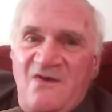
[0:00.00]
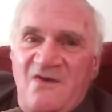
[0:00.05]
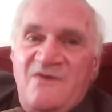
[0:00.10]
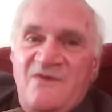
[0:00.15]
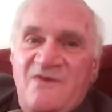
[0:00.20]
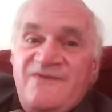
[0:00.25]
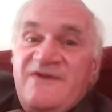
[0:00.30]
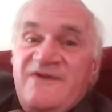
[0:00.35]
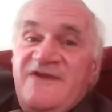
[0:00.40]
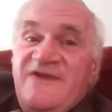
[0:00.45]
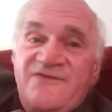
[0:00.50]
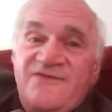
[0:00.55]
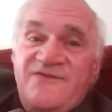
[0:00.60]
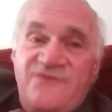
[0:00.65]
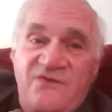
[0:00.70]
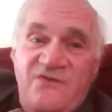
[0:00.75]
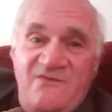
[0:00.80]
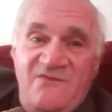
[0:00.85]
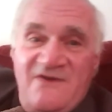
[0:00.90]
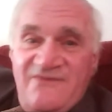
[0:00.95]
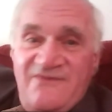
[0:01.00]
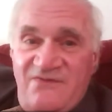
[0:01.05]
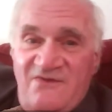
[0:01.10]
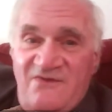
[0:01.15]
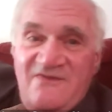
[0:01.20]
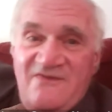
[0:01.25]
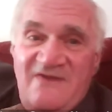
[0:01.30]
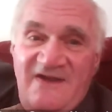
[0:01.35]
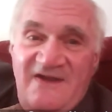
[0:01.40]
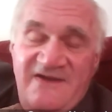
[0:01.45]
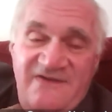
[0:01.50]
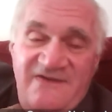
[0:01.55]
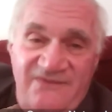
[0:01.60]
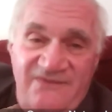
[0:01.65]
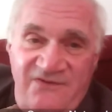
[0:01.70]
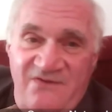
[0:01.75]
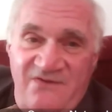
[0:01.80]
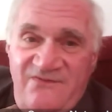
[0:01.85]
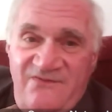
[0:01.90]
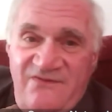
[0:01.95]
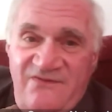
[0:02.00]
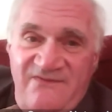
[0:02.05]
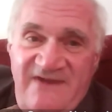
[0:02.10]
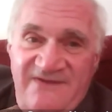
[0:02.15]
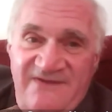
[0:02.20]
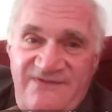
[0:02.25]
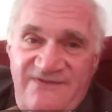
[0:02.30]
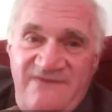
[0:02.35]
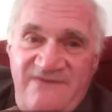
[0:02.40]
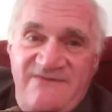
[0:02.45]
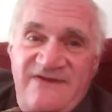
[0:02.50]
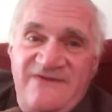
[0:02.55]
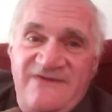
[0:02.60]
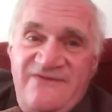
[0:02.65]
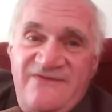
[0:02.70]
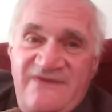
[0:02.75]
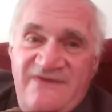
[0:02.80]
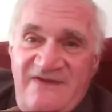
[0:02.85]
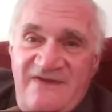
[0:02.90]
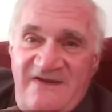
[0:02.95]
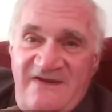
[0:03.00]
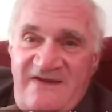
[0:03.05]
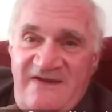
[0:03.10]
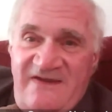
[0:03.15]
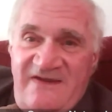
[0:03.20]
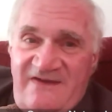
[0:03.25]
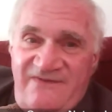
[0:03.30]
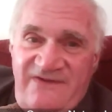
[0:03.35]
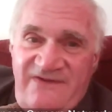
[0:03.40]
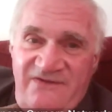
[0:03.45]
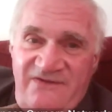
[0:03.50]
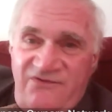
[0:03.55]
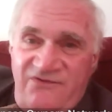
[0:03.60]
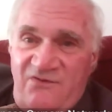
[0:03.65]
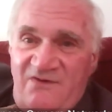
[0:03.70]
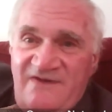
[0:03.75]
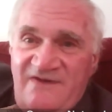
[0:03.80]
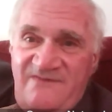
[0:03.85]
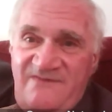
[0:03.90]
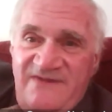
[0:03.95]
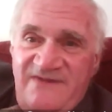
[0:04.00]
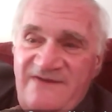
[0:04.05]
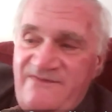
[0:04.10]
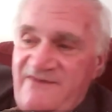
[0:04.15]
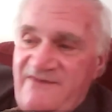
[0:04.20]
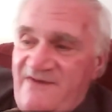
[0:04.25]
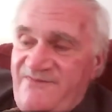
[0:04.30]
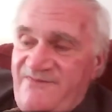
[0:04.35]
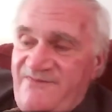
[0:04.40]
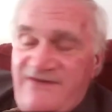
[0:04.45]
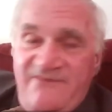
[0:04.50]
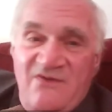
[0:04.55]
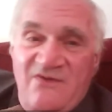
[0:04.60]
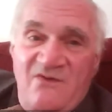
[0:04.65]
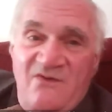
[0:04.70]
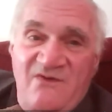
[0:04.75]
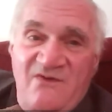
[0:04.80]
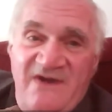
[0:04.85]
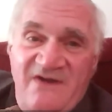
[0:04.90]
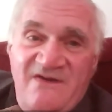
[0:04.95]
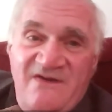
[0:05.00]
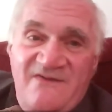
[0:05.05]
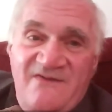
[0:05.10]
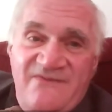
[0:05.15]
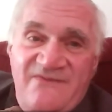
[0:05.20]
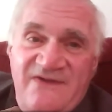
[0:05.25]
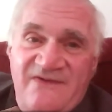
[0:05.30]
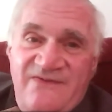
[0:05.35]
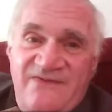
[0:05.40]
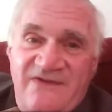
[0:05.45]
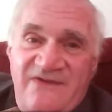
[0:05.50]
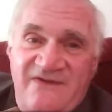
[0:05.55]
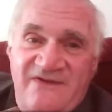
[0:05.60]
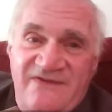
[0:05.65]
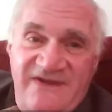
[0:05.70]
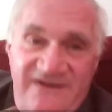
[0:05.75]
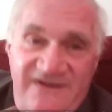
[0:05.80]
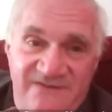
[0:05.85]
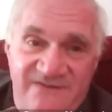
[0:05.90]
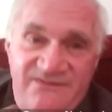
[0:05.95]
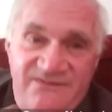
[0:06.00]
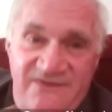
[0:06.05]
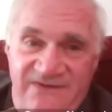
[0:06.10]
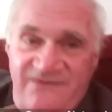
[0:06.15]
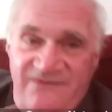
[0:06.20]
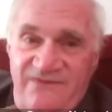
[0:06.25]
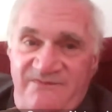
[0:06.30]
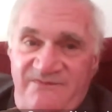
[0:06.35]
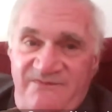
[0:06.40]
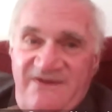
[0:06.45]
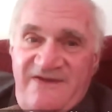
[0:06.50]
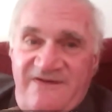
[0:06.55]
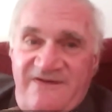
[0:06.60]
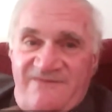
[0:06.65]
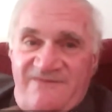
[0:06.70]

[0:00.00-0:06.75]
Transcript: what the next few months look like in terms of activities and, and things you want to make uh, people aware of that uh, they can participate